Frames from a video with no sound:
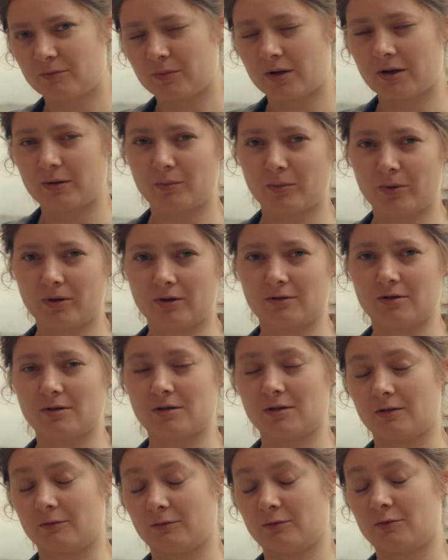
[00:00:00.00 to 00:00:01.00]
my
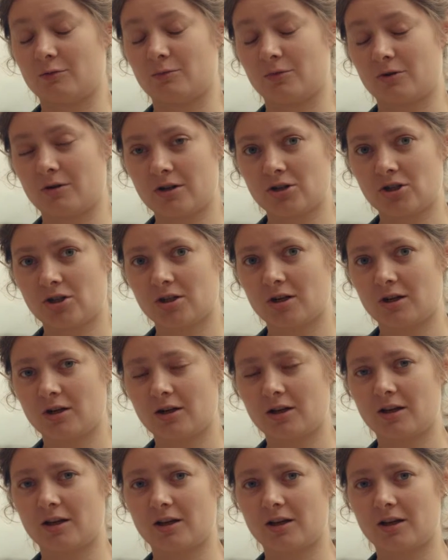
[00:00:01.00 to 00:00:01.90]
parents are from Russia,